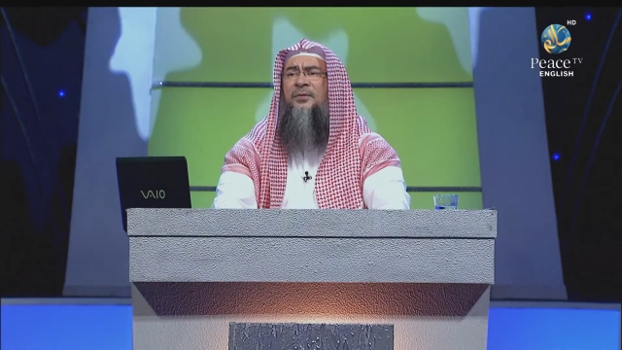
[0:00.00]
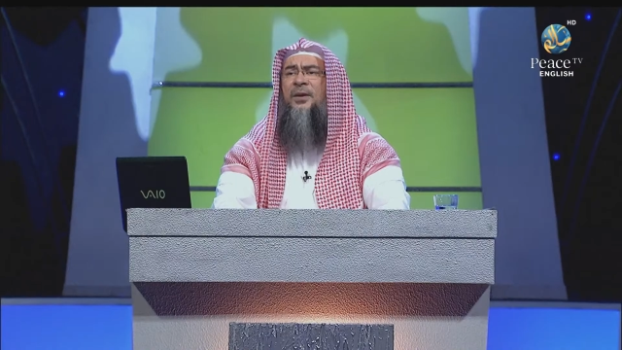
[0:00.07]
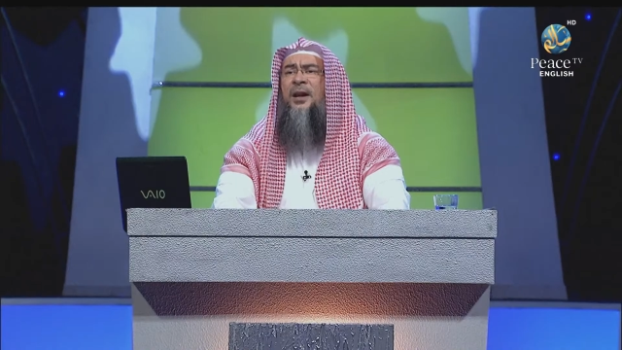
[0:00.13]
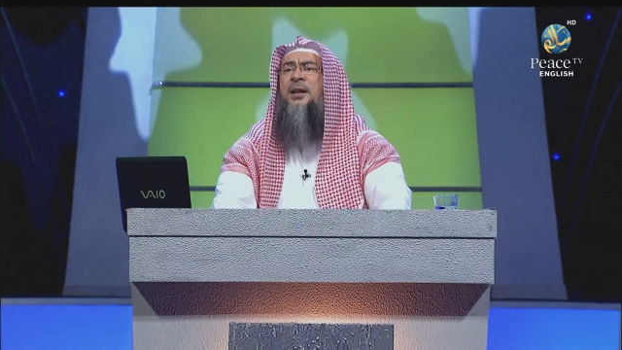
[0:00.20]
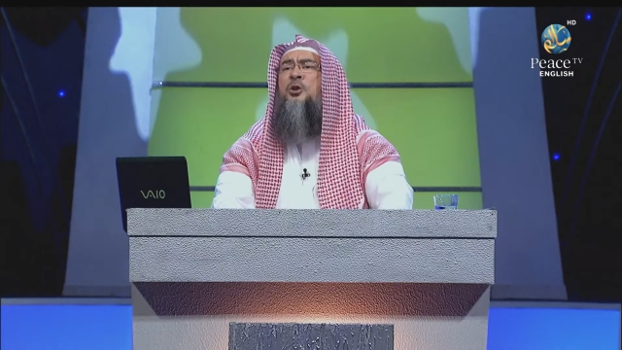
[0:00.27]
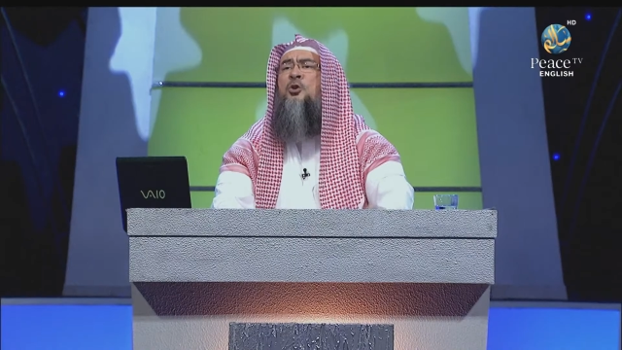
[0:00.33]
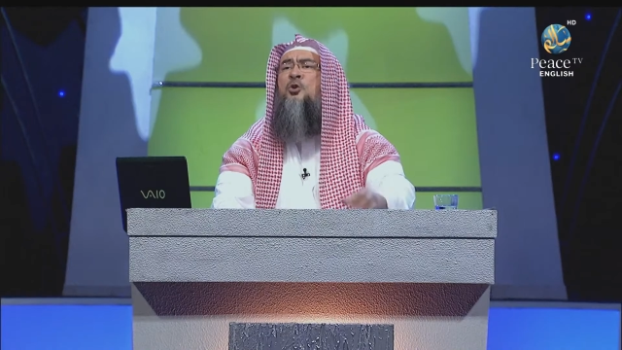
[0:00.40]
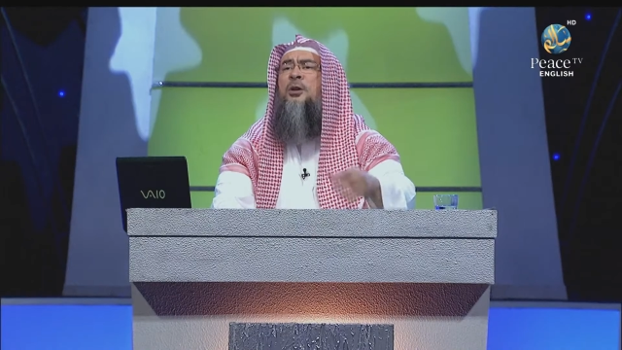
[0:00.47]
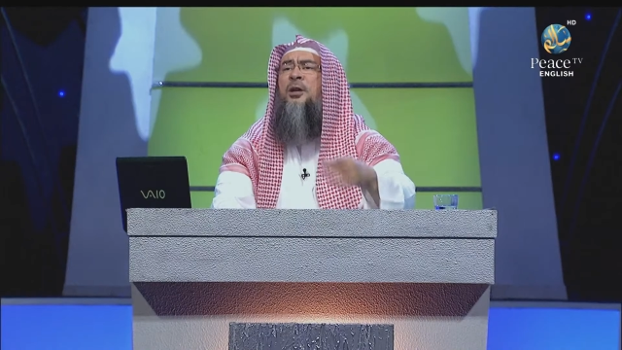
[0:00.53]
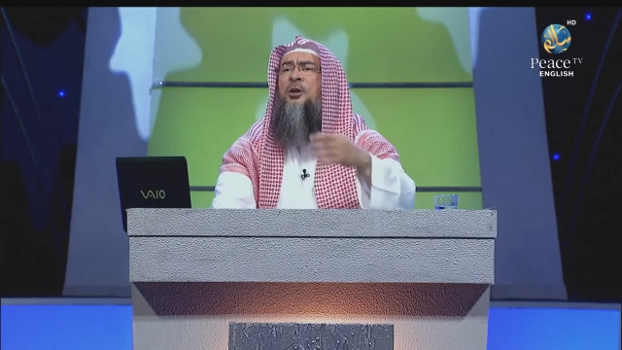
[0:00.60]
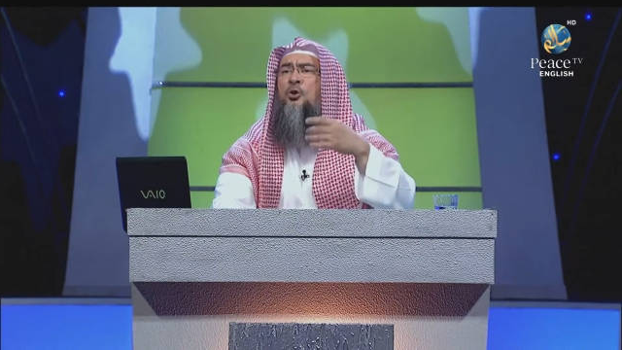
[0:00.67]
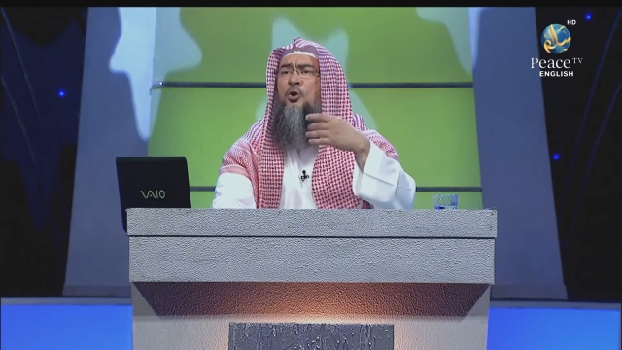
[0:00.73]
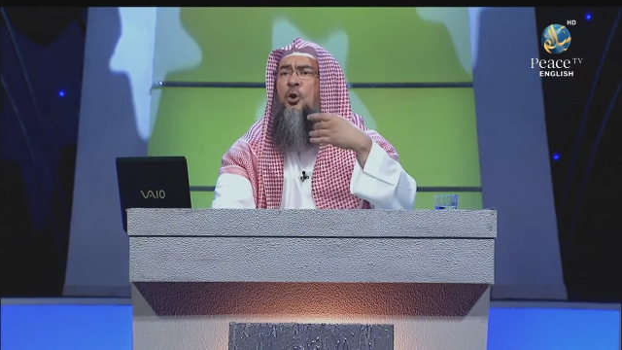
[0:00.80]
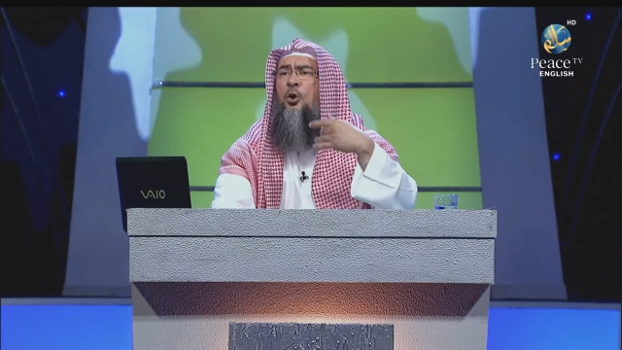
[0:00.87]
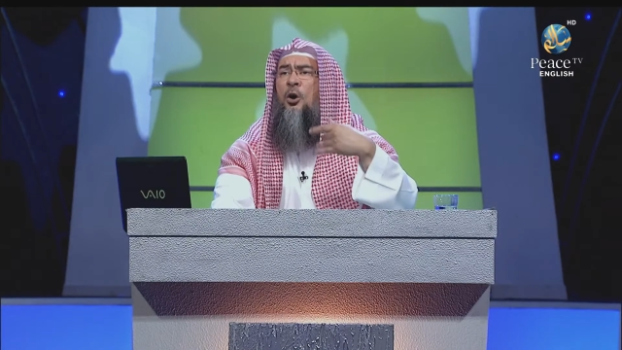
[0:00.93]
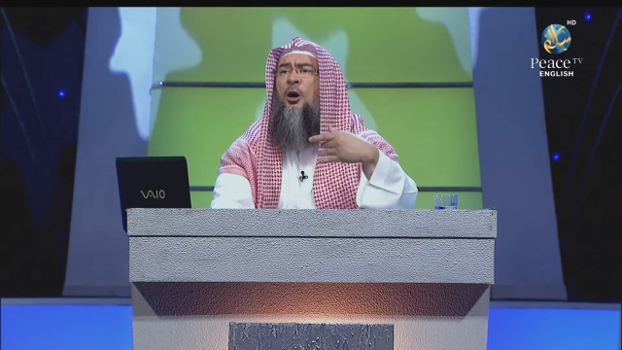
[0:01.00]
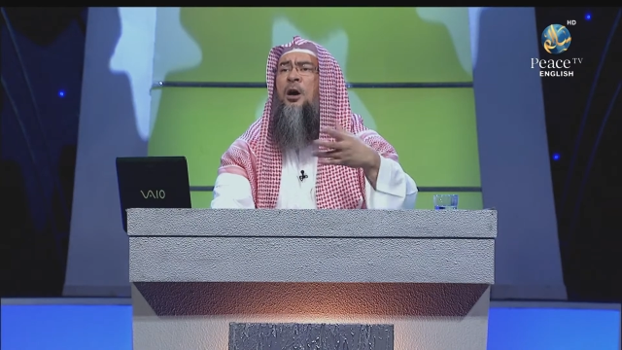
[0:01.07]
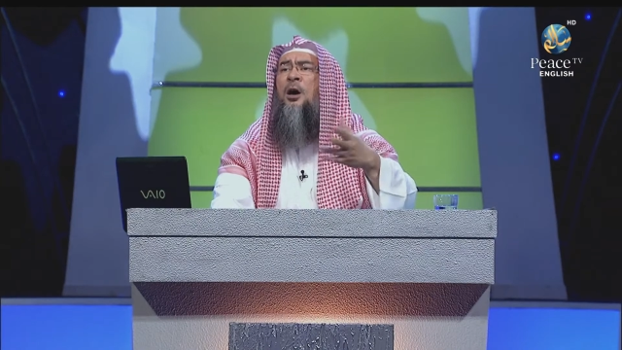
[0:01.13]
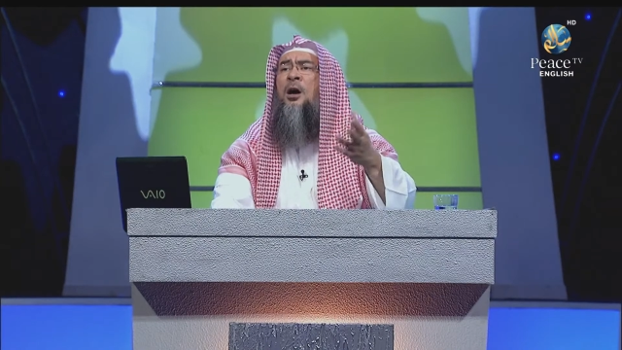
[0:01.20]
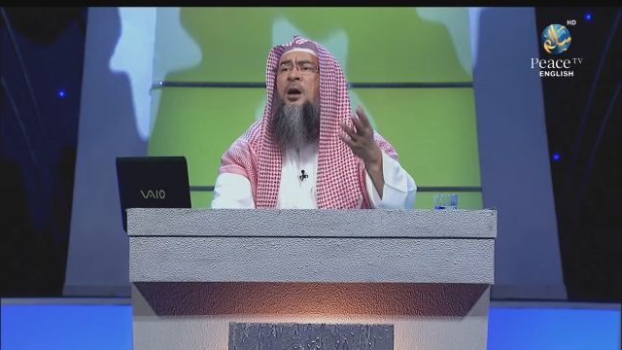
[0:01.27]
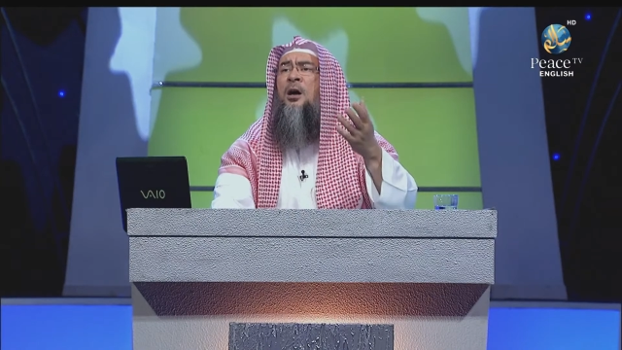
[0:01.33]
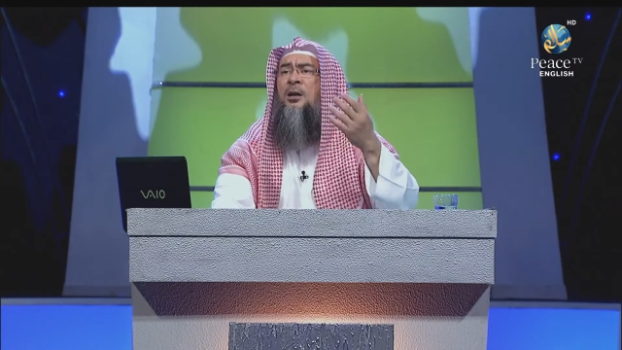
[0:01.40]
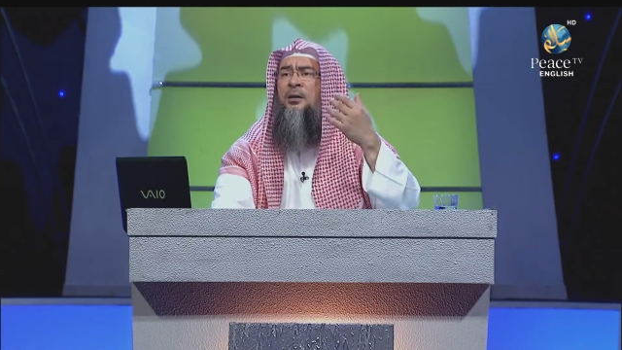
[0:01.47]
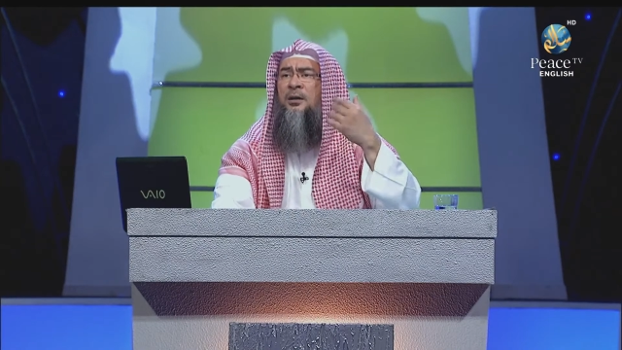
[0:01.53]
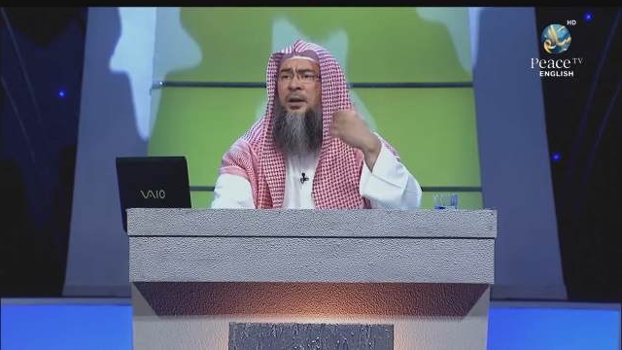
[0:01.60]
And you can go on